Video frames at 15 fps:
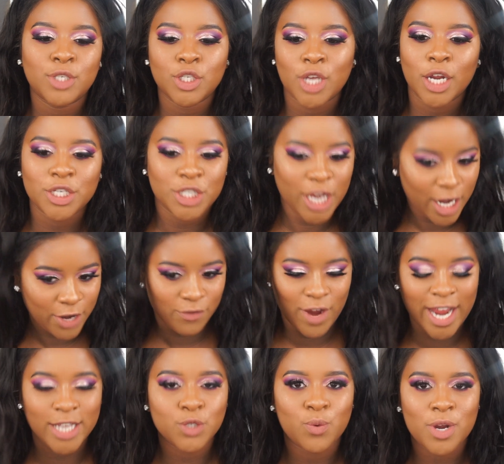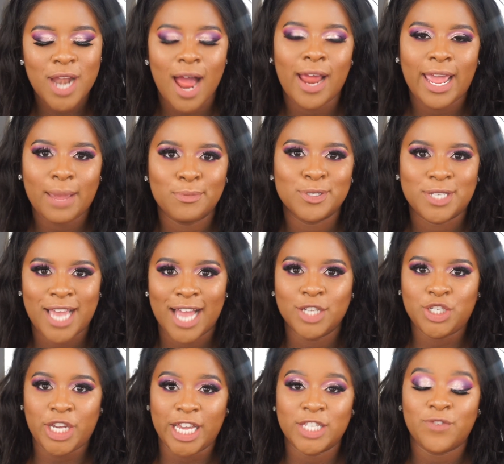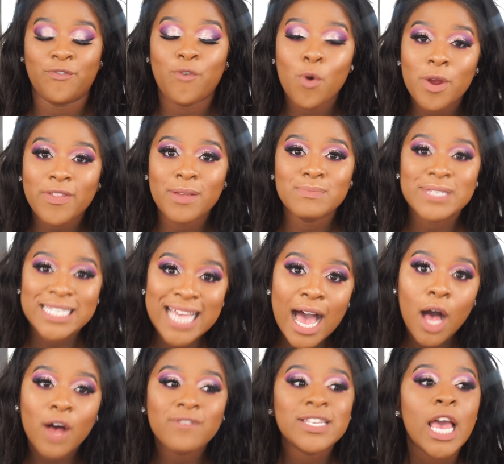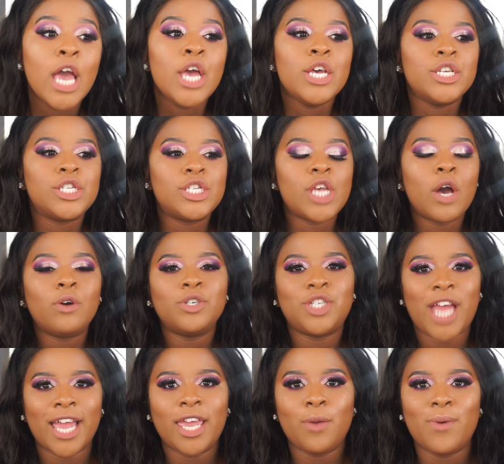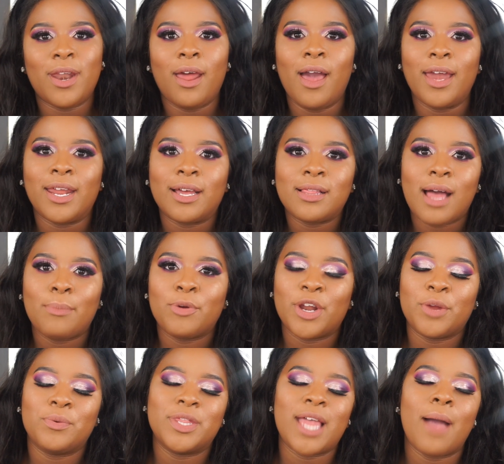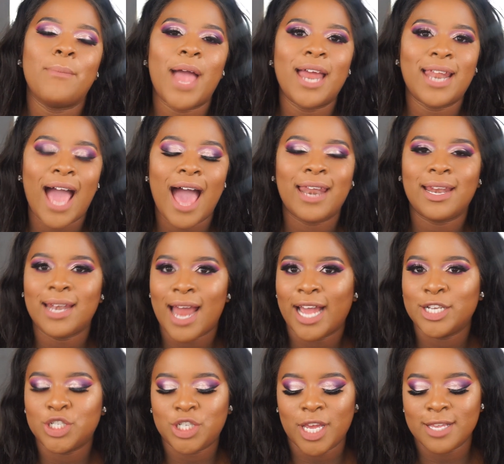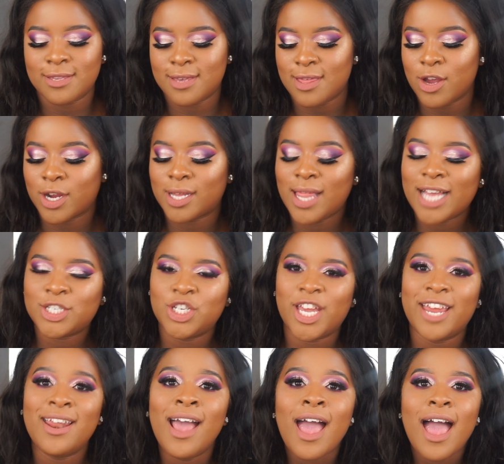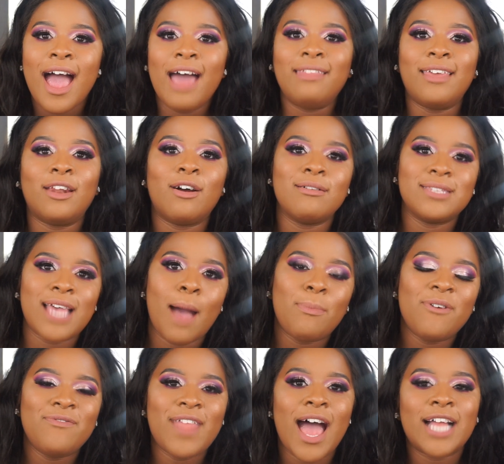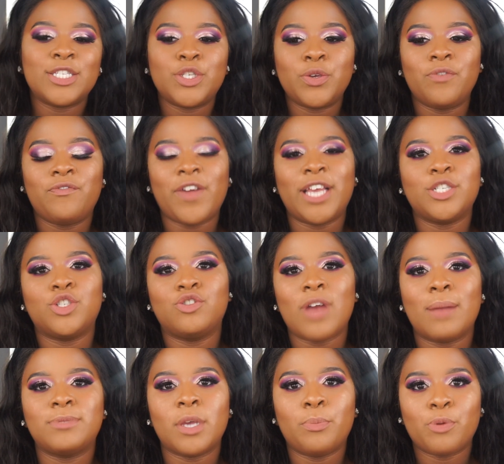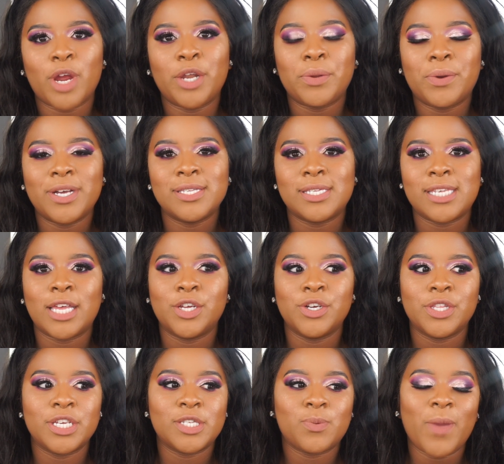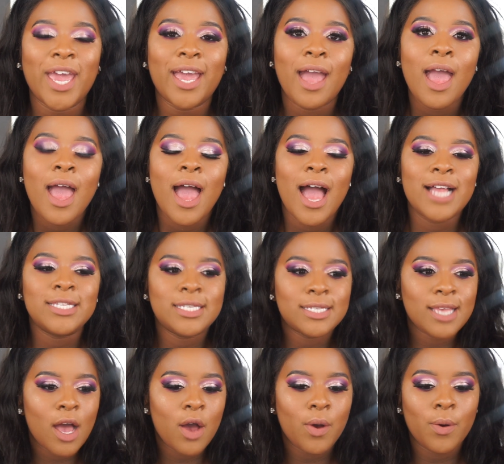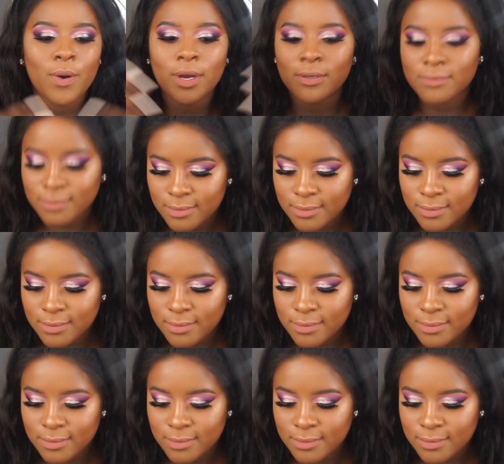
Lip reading: to dark shade range were not able to get shades for themselves. So Jackie went ahead and collaborated with them and added 9 shades to their collection. And then on top of that, Too Faced dropped a brand new concealer this week. And so